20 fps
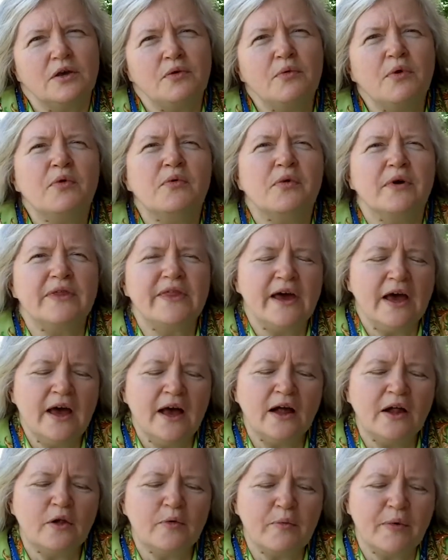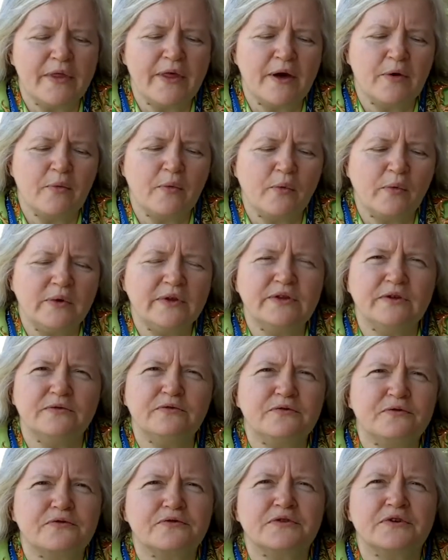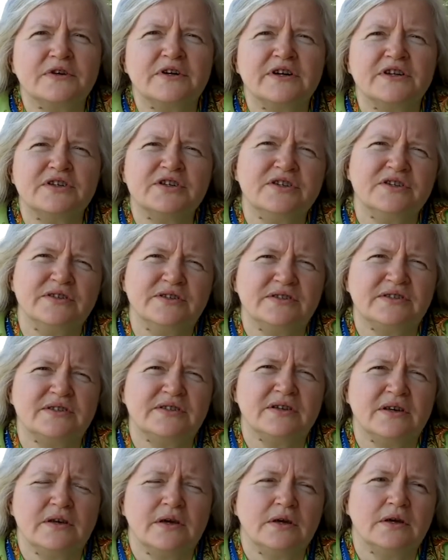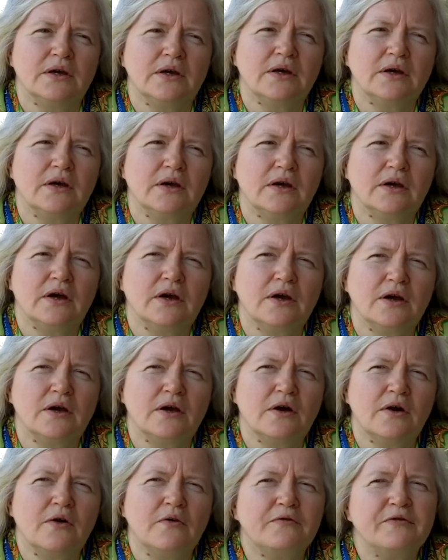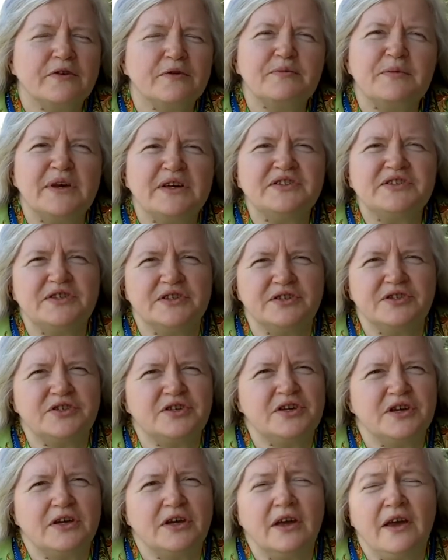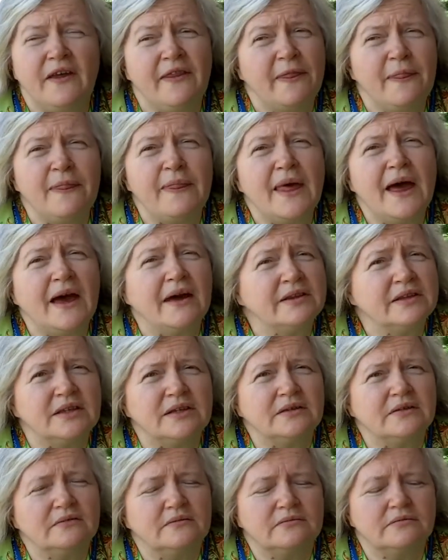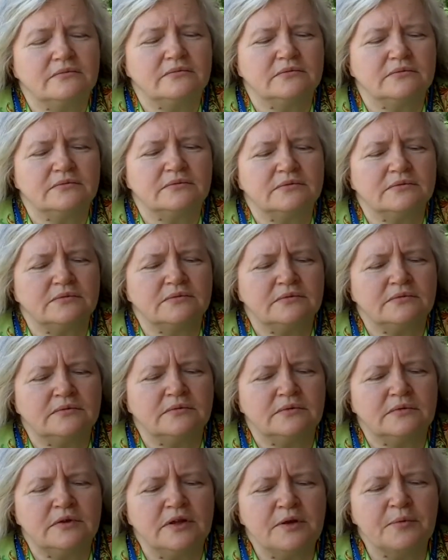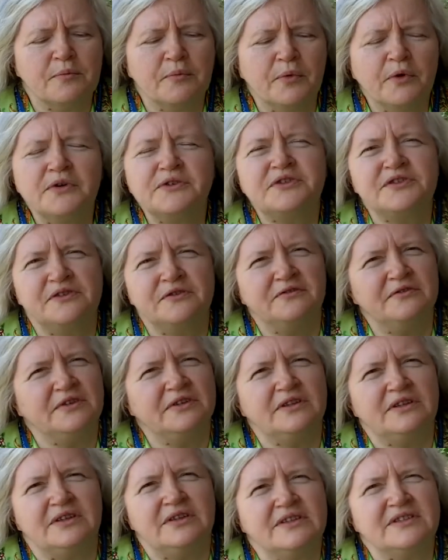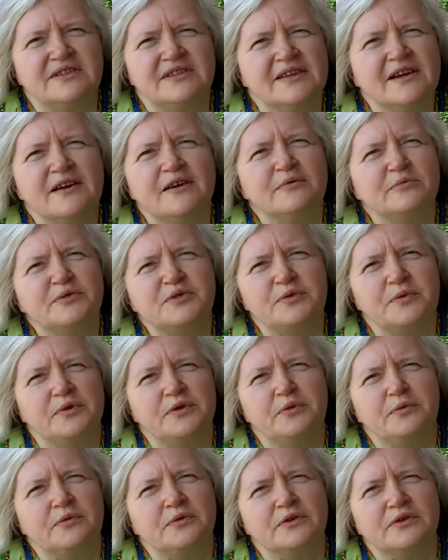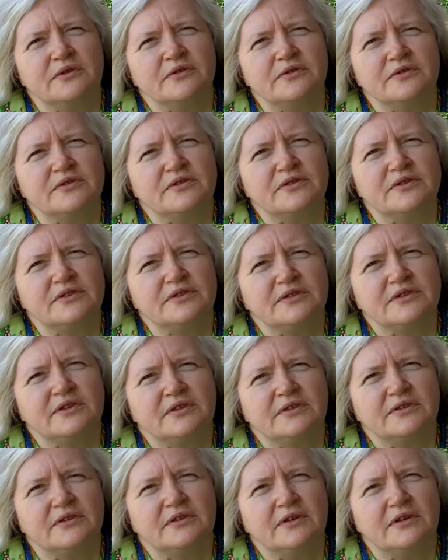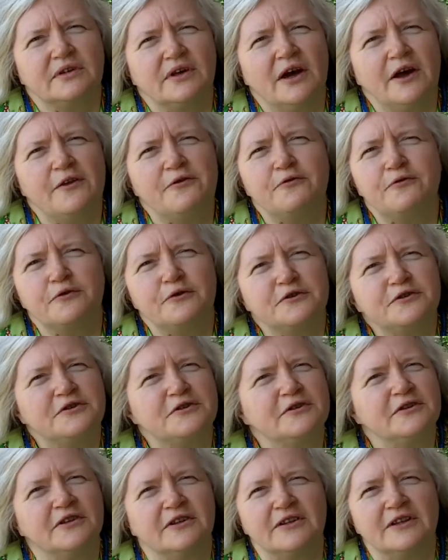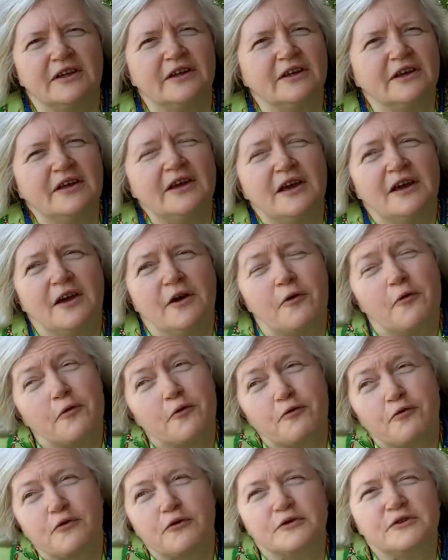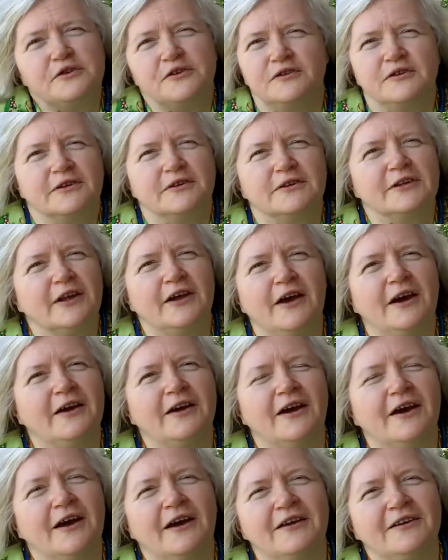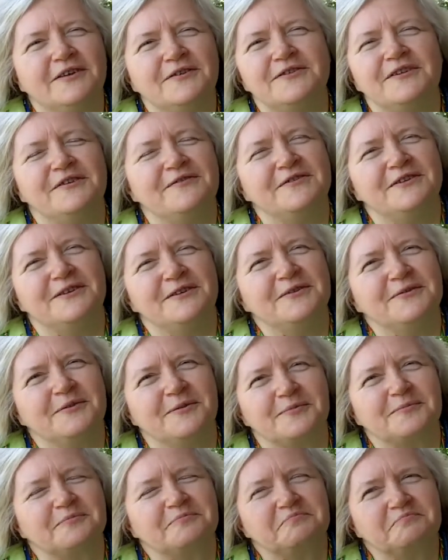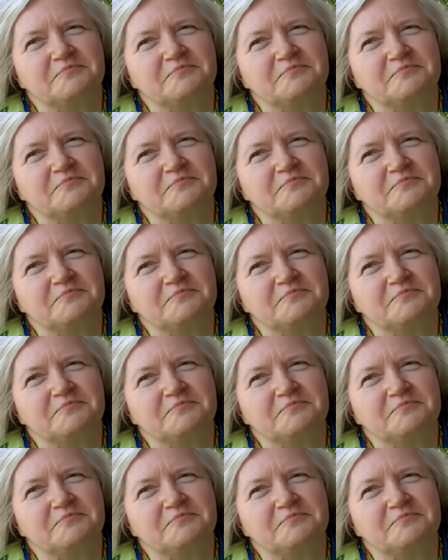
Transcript: We want to help them with the freshness of the message, and that the most of it doesn't comes with the words. Unfortunately, or fortunately, I don't even know.